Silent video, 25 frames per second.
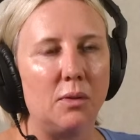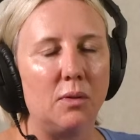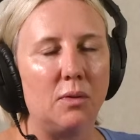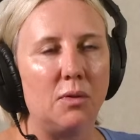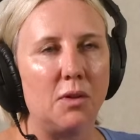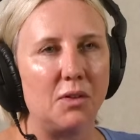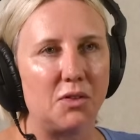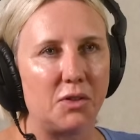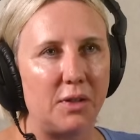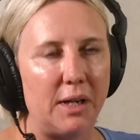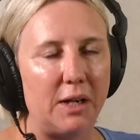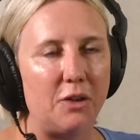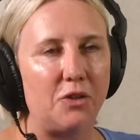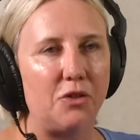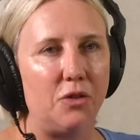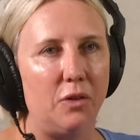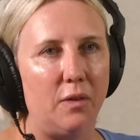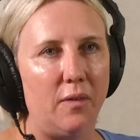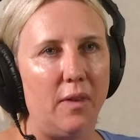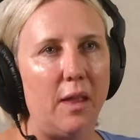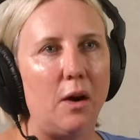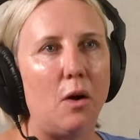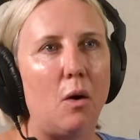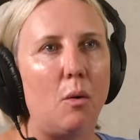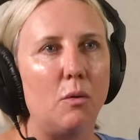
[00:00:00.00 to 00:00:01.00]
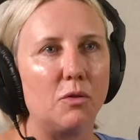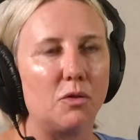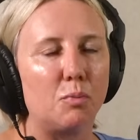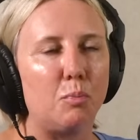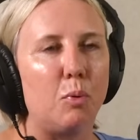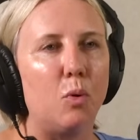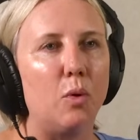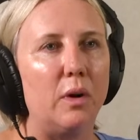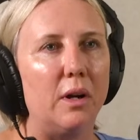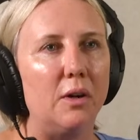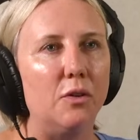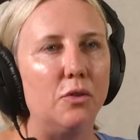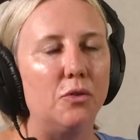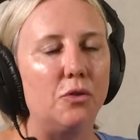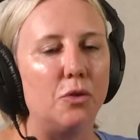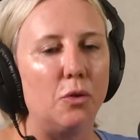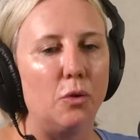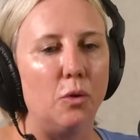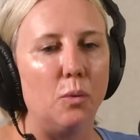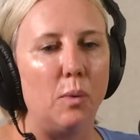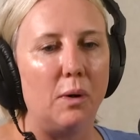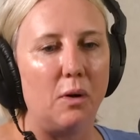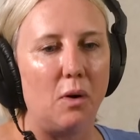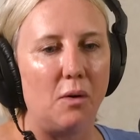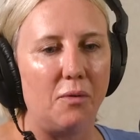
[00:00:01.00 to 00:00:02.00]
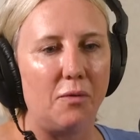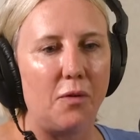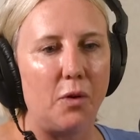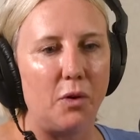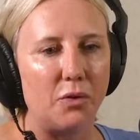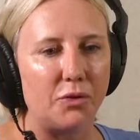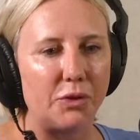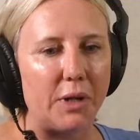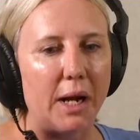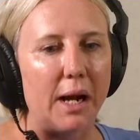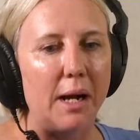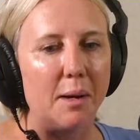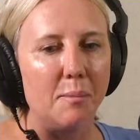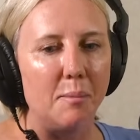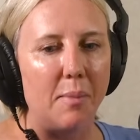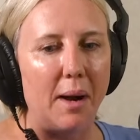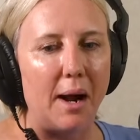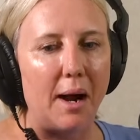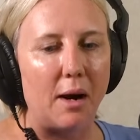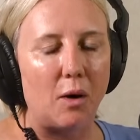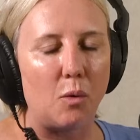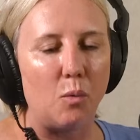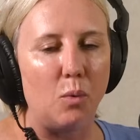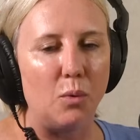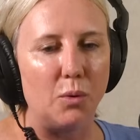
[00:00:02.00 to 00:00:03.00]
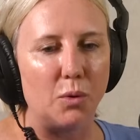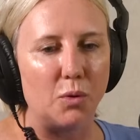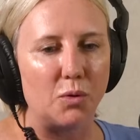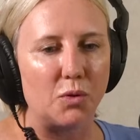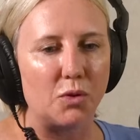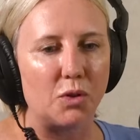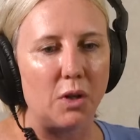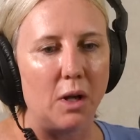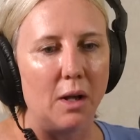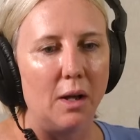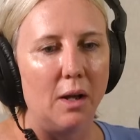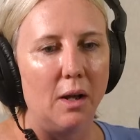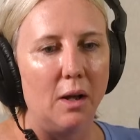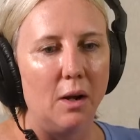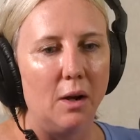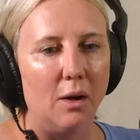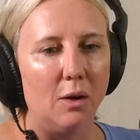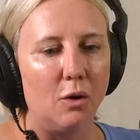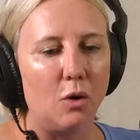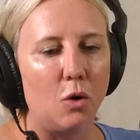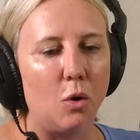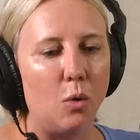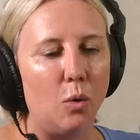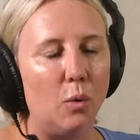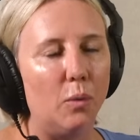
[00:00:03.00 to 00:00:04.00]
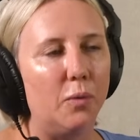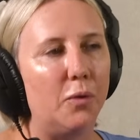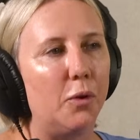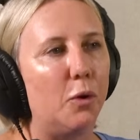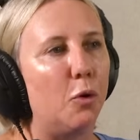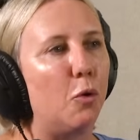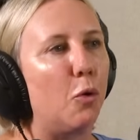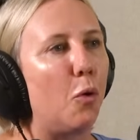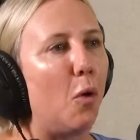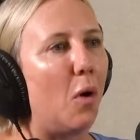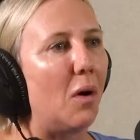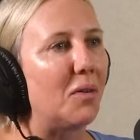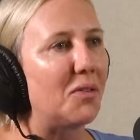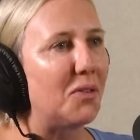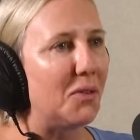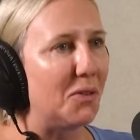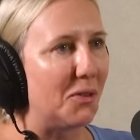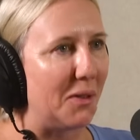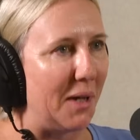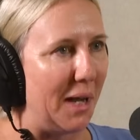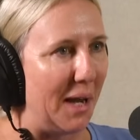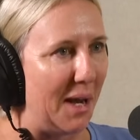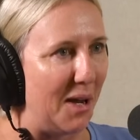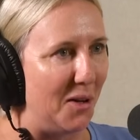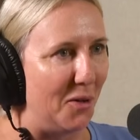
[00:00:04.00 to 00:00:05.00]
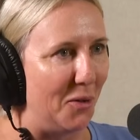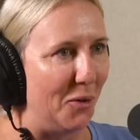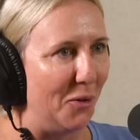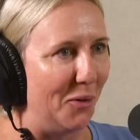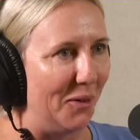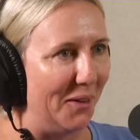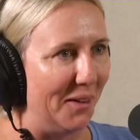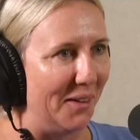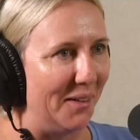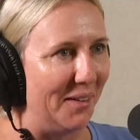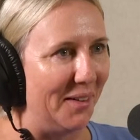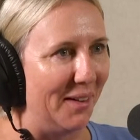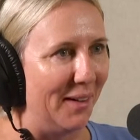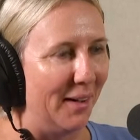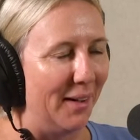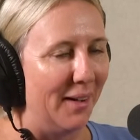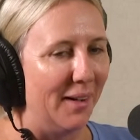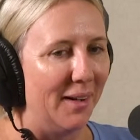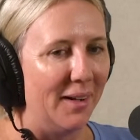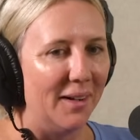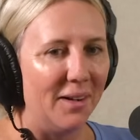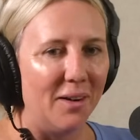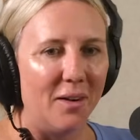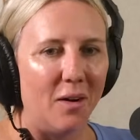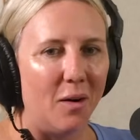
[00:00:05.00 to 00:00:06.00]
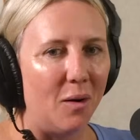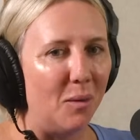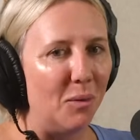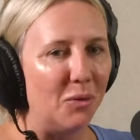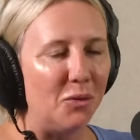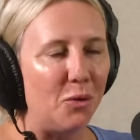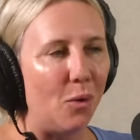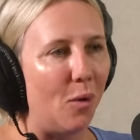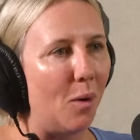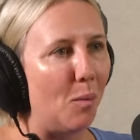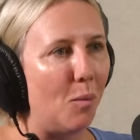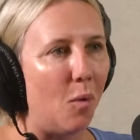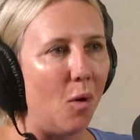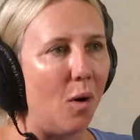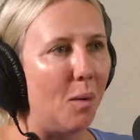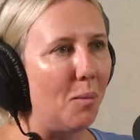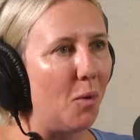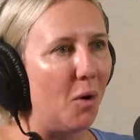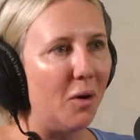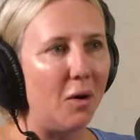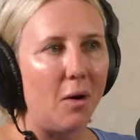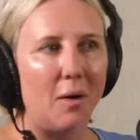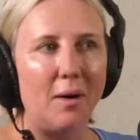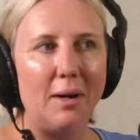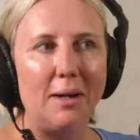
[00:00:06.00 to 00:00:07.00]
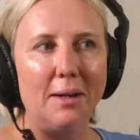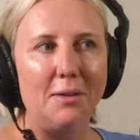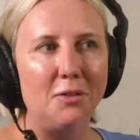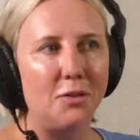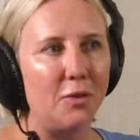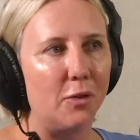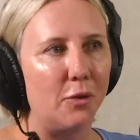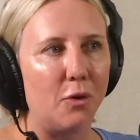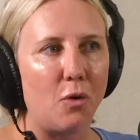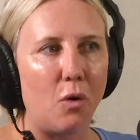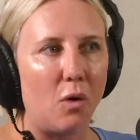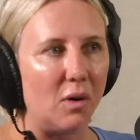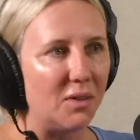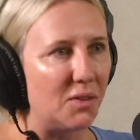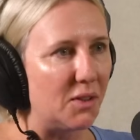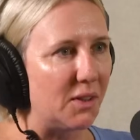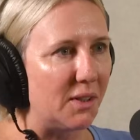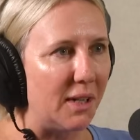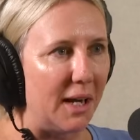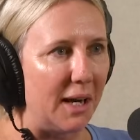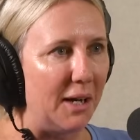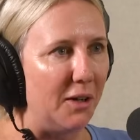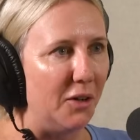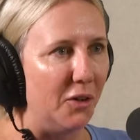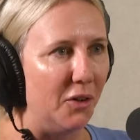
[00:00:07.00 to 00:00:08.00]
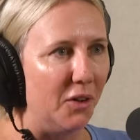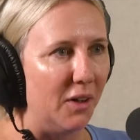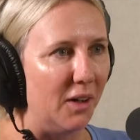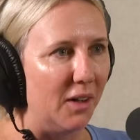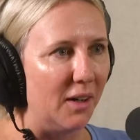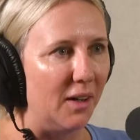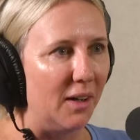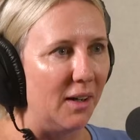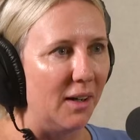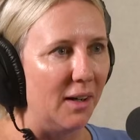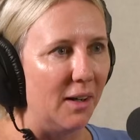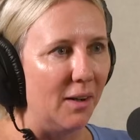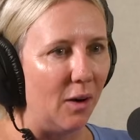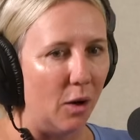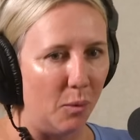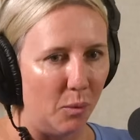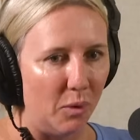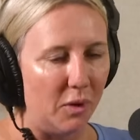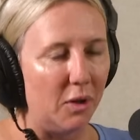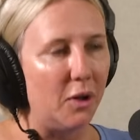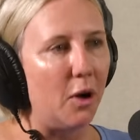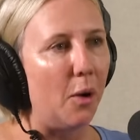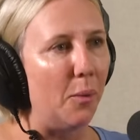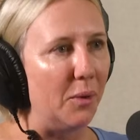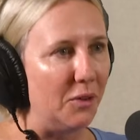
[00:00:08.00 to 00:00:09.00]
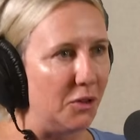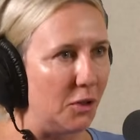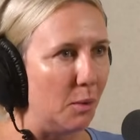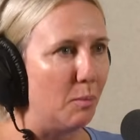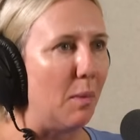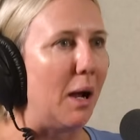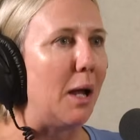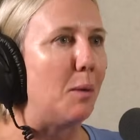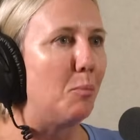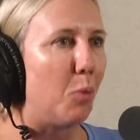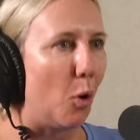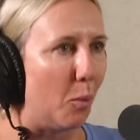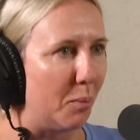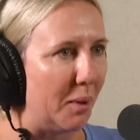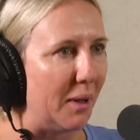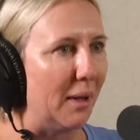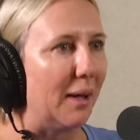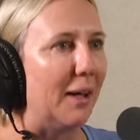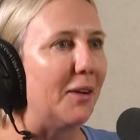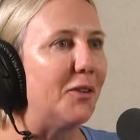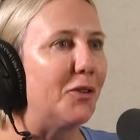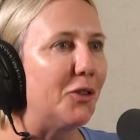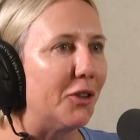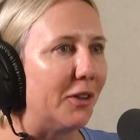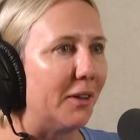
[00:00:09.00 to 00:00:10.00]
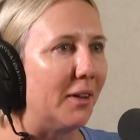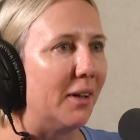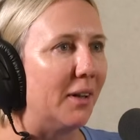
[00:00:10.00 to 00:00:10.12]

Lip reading: The section that I was put into when I first came back was called the crisis care unit. I was like, why am I going into the crisis care unit? I want to go into main population.